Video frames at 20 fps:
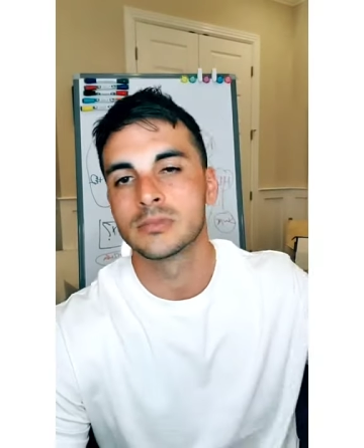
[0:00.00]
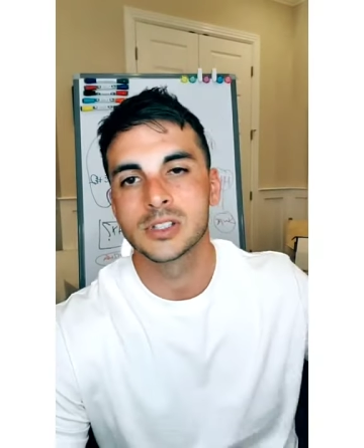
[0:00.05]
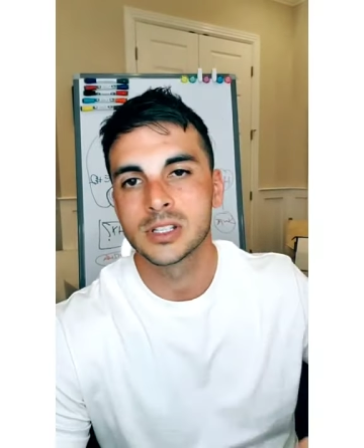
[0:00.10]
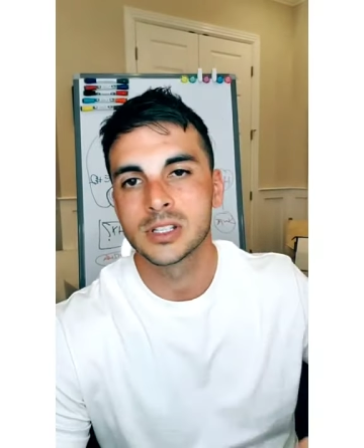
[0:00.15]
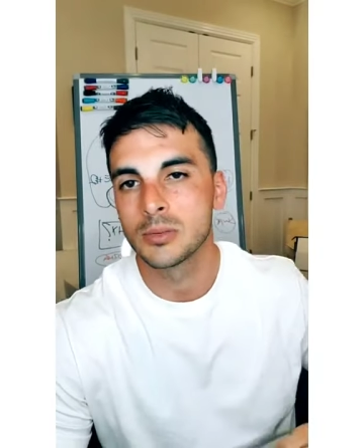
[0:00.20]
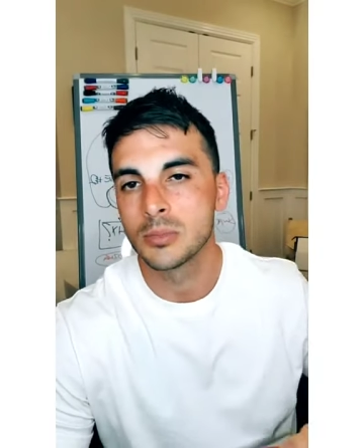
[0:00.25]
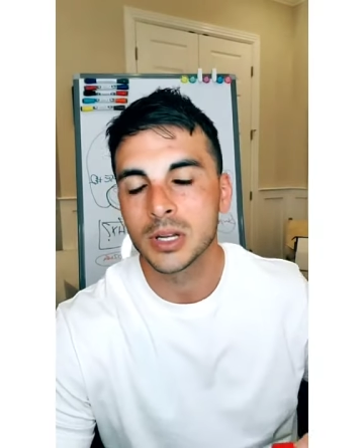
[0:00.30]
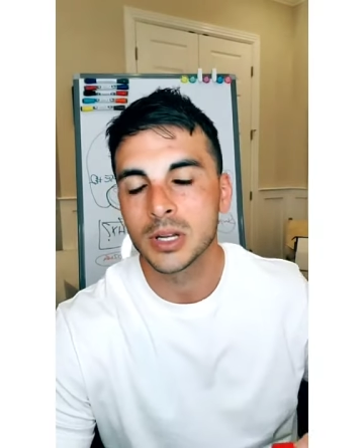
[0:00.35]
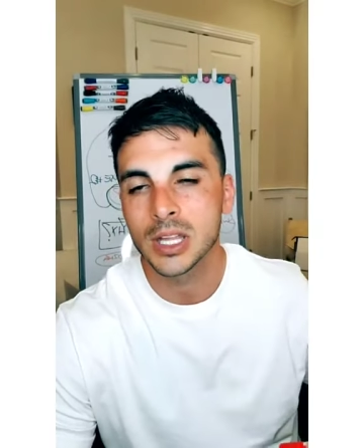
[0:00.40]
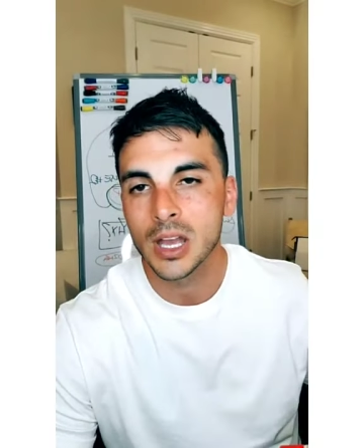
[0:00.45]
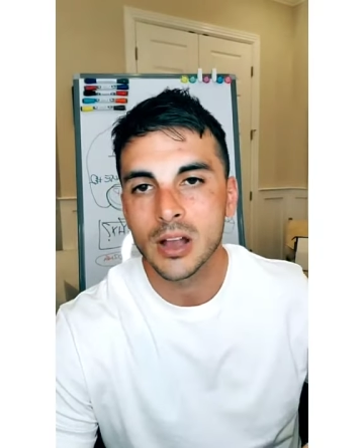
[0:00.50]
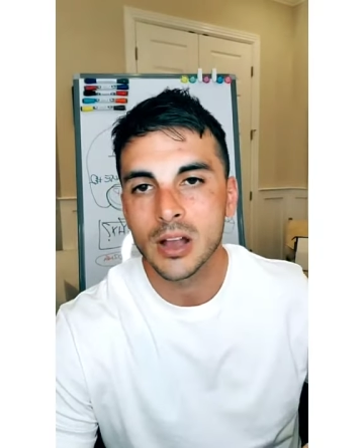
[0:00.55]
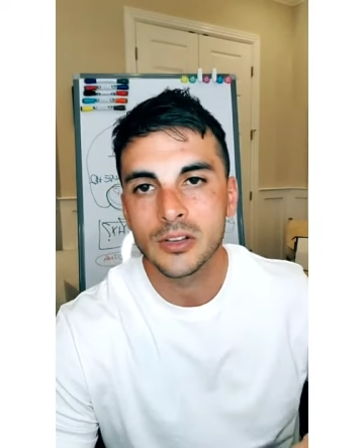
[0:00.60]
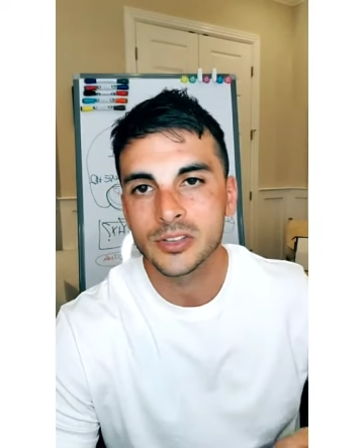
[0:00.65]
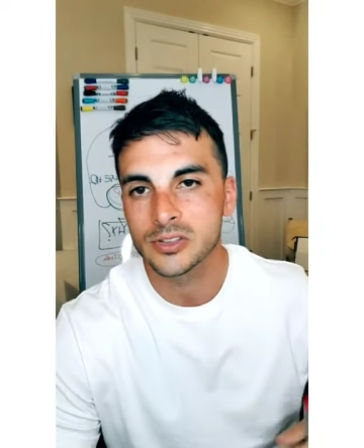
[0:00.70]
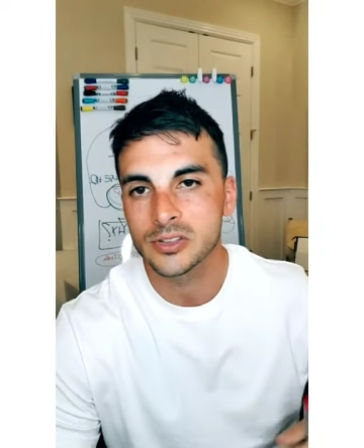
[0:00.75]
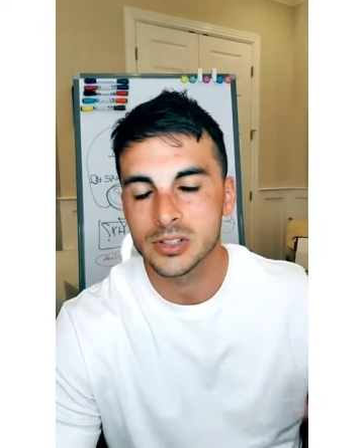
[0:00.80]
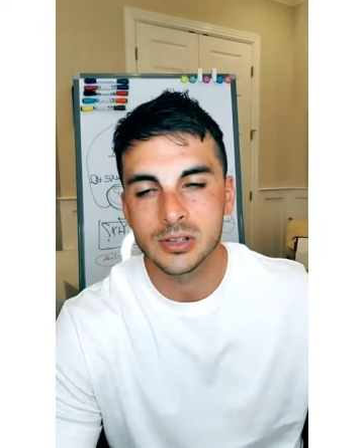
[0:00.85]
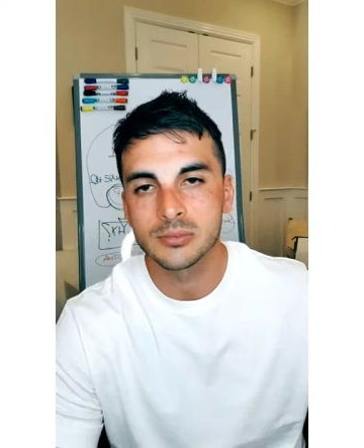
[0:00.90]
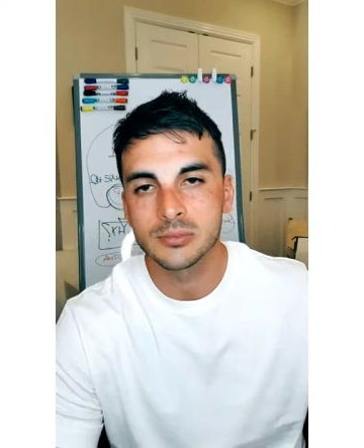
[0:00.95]
somebody
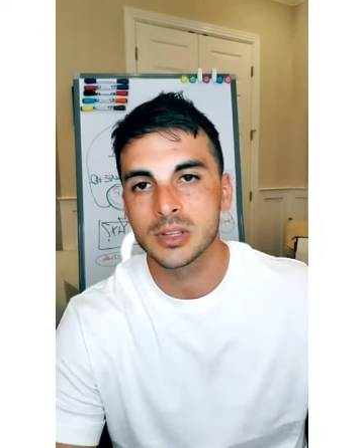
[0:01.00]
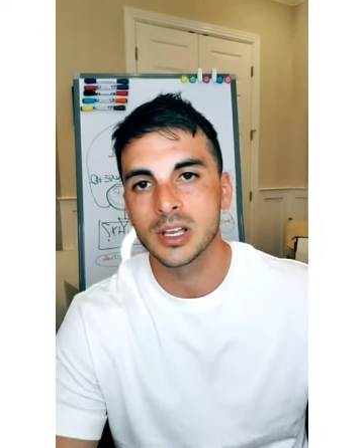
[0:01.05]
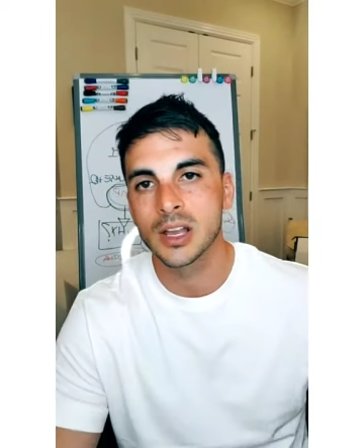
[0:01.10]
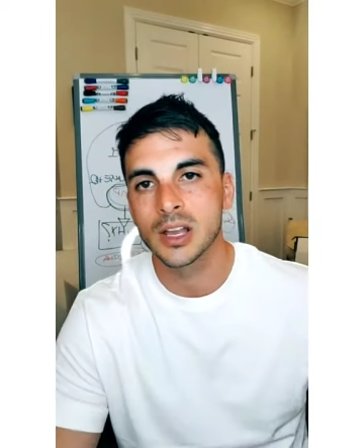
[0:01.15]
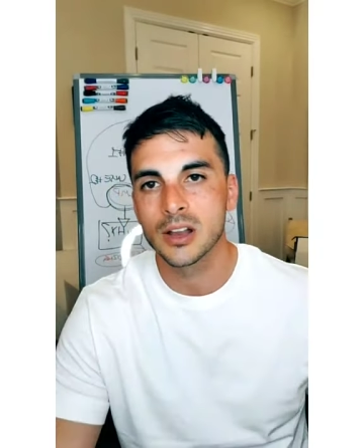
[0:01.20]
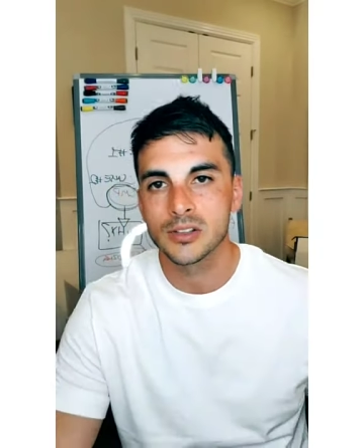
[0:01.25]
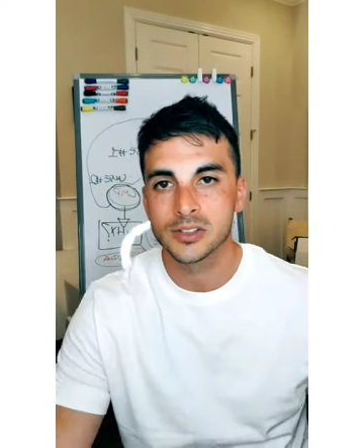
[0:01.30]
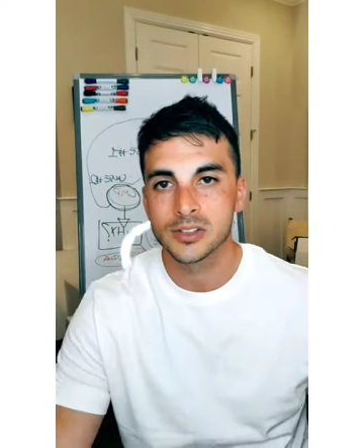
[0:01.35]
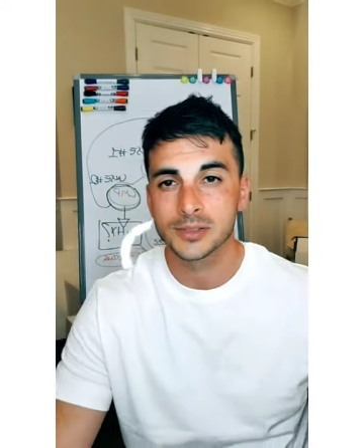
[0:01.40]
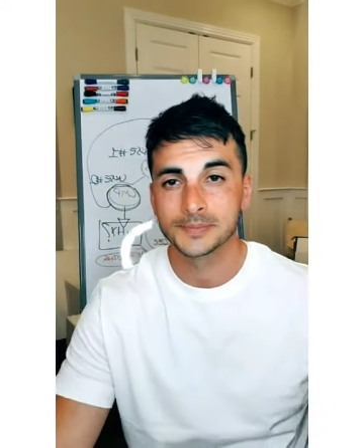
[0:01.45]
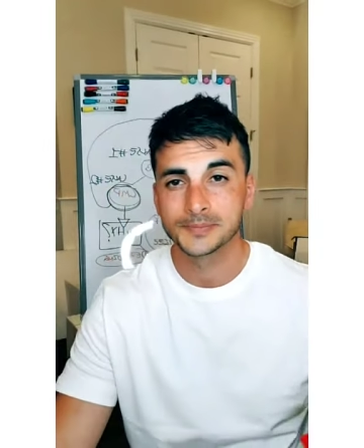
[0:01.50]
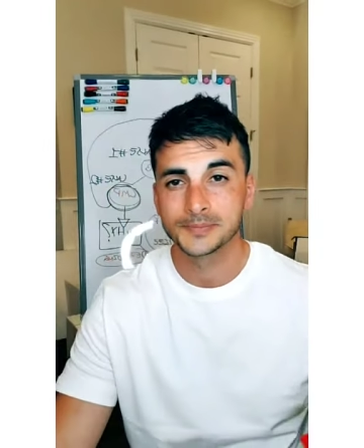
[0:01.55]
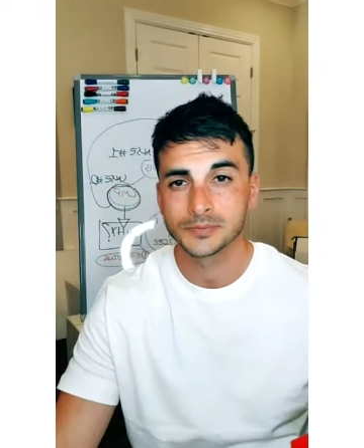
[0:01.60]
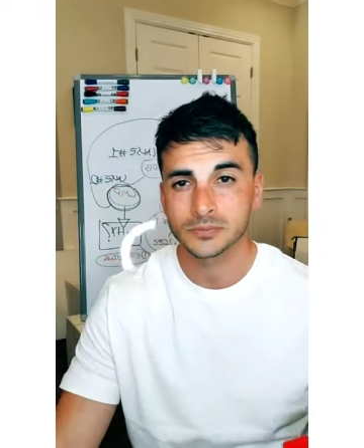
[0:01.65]
else or something else,